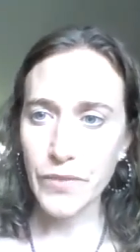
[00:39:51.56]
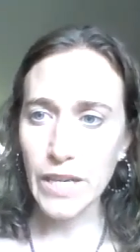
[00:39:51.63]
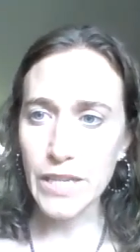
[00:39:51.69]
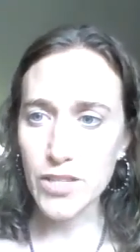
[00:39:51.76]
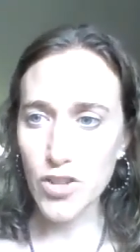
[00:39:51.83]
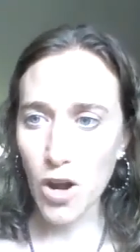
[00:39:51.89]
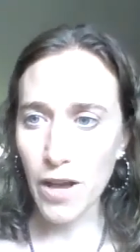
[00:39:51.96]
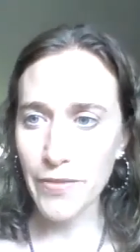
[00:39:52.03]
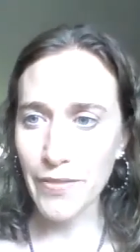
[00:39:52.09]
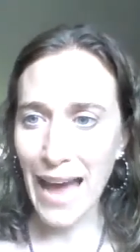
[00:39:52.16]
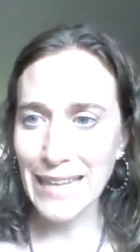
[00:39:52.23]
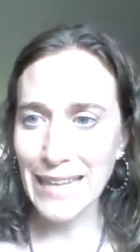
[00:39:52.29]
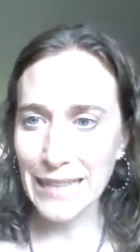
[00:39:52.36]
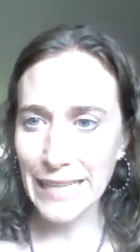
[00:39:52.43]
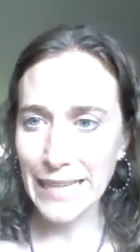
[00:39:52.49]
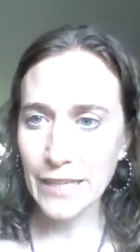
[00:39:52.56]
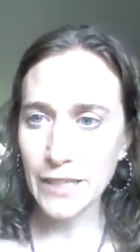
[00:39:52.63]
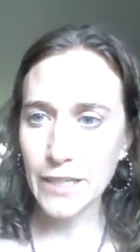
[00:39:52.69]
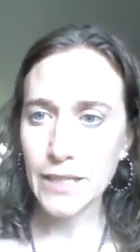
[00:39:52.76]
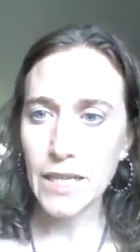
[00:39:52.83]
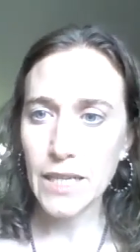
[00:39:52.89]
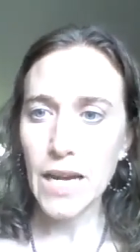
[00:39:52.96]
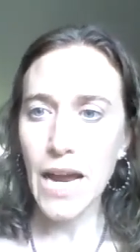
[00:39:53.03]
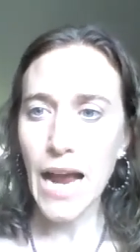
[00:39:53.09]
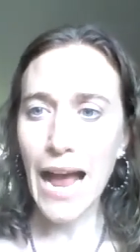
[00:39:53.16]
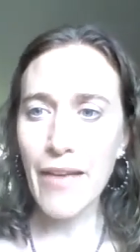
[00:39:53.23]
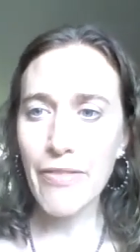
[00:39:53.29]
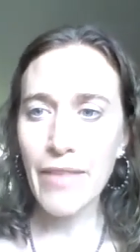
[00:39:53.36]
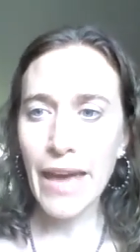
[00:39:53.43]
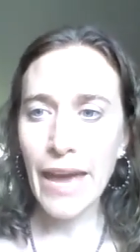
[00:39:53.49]
is on that link.
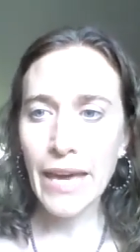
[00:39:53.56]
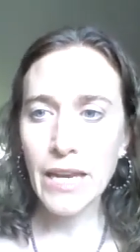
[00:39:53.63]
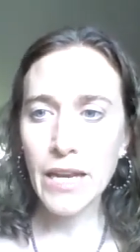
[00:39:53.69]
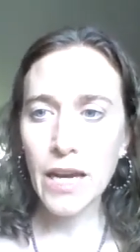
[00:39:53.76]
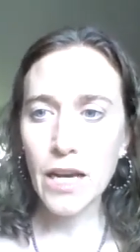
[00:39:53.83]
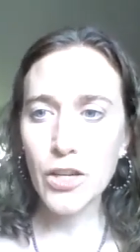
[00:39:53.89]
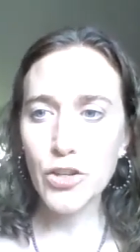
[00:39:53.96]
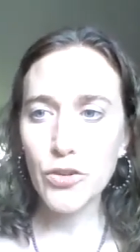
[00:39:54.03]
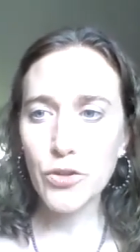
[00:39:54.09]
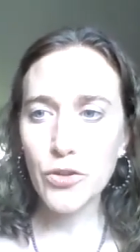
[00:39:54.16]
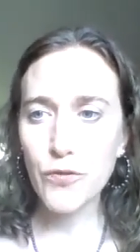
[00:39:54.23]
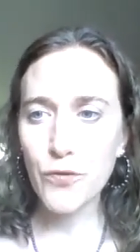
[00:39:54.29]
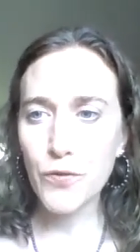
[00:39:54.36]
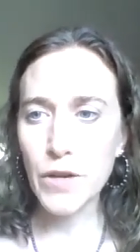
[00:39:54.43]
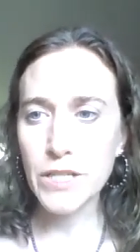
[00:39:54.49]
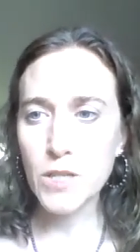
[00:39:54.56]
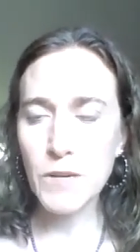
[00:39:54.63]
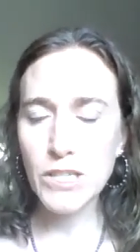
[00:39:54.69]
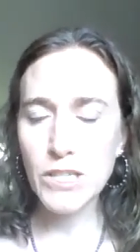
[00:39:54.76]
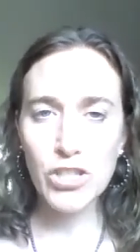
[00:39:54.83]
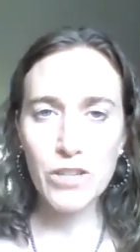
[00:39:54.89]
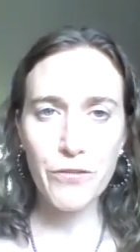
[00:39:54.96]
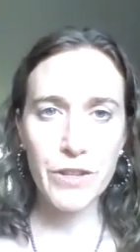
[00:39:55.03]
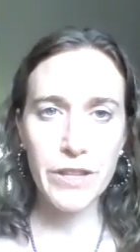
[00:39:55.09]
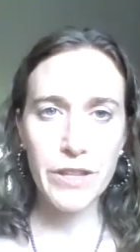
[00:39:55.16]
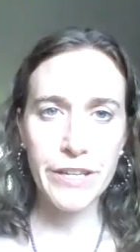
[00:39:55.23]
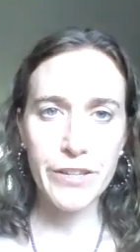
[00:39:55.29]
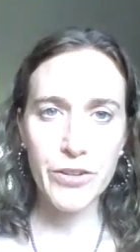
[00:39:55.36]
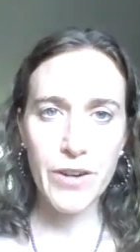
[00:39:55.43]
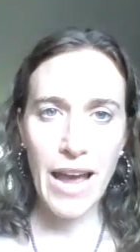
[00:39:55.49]
And then especially for the
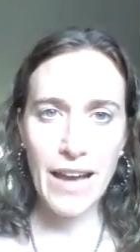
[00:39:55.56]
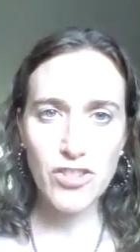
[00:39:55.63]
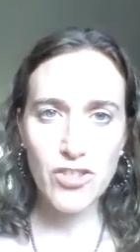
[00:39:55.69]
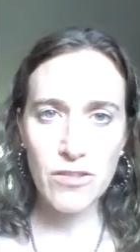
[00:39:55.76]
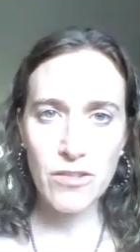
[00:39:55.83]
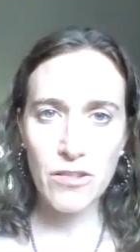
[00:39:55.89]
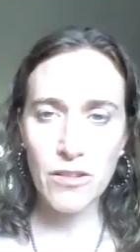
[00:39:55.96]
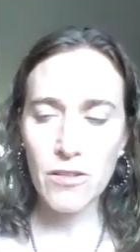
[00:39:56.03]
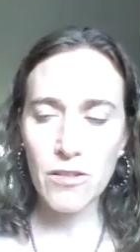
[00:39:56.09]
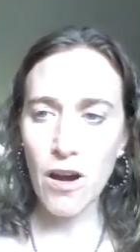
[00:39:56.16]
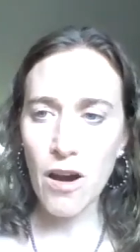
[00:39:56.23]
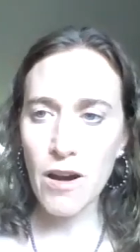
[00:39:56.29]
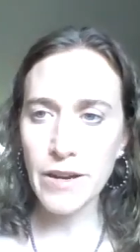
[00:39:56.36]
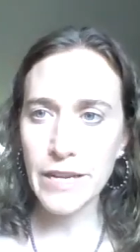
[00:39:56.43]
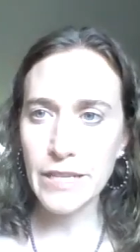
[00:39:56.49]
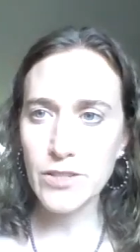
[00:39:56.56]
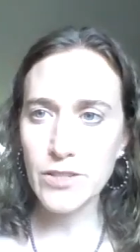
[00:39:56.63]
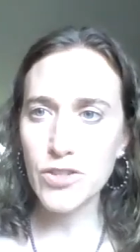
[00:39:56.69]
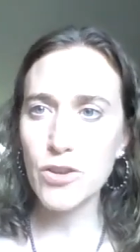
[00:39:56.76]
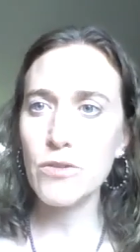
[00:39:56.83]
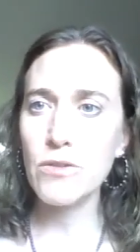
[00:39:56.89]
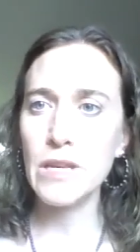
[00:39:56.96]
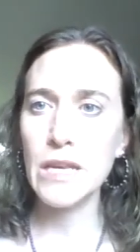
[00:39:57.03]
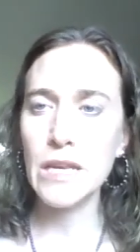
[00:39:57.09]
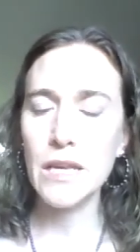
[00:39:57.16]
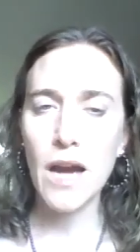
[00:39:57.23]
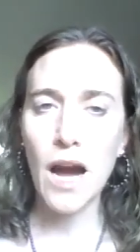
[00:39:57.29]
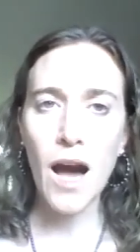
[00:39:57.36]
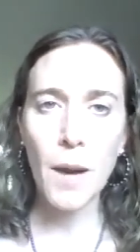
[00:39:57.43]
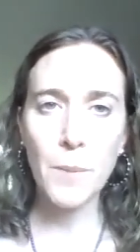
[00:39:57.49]
international audience, so the
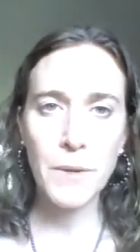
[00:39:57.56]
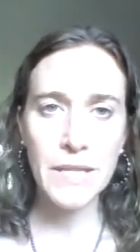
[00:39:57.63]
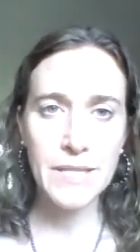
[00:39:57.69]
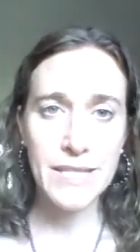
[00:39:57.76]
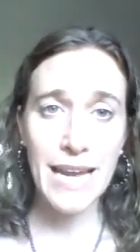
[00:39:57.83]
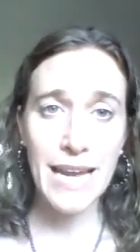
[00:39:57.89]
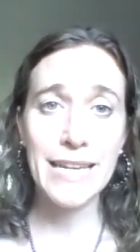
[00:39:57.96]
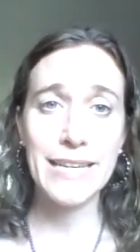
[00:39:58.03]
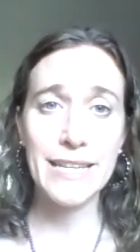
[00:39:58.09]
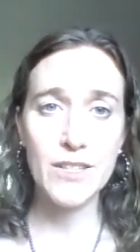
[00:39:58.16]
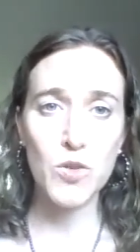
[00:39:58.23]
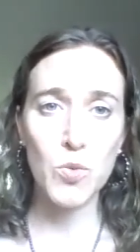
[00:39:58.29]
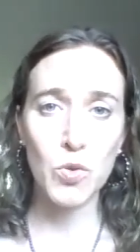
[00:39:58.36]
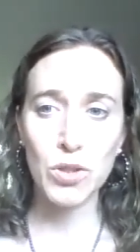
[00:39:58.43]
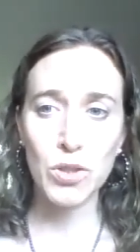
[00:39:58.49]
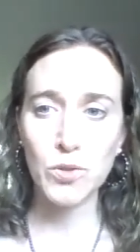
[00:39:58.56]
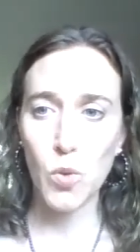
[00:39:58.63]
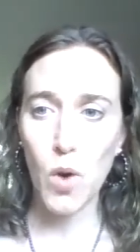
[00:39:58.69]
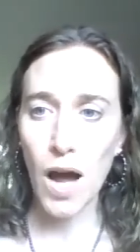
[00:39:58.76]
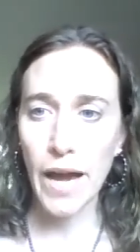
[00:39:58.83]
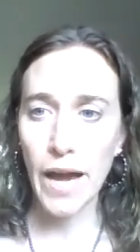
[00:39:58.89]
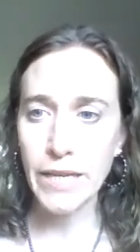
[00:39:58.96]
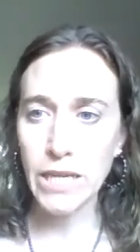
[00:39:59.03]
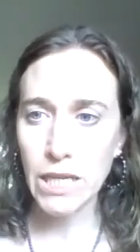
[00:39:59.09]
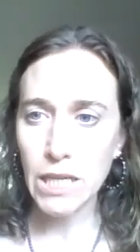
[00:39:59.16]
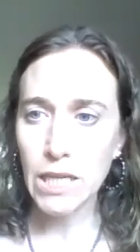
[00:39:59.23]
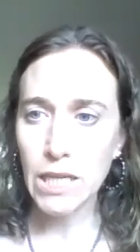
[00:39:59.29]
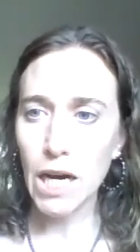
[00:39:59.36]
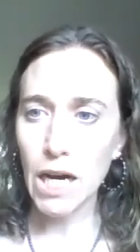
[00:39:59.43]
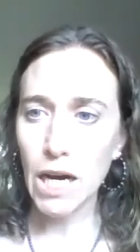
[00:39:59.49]
Hopkins site is worldwide,
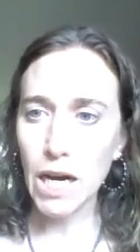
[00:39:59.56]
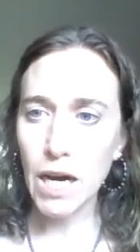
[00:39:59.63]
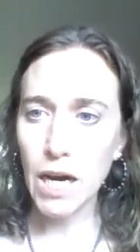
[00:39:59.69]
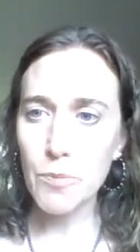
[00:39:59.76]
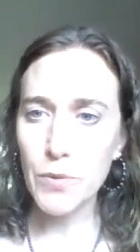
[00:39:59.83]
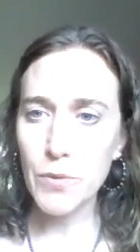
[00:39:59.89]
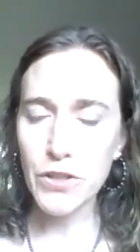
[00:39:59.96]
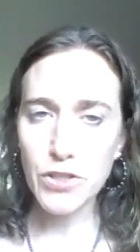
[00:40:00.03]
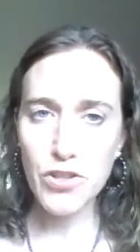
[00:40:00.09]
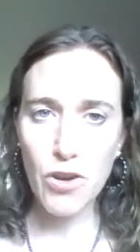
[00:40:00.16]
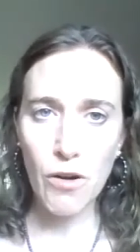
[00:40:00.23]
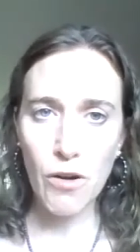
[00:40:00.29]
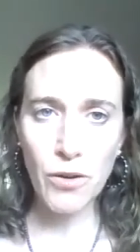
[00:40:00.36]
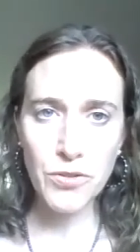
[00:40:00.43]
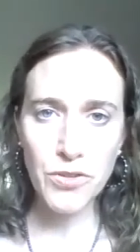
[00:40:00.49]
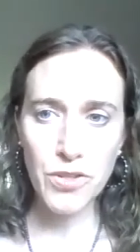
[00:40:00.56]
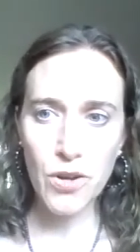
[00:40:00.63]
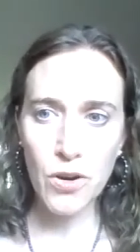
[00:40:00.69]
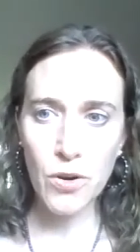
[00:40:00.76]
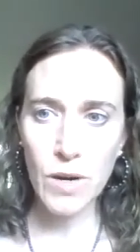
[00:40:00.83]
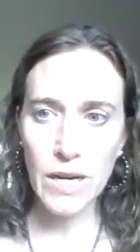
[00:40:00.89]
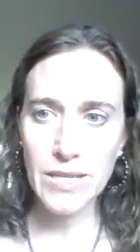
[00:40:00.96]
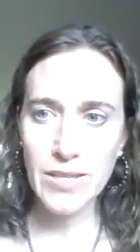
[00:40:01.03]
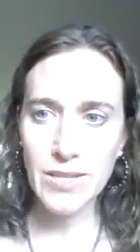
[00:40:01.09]
but there's also a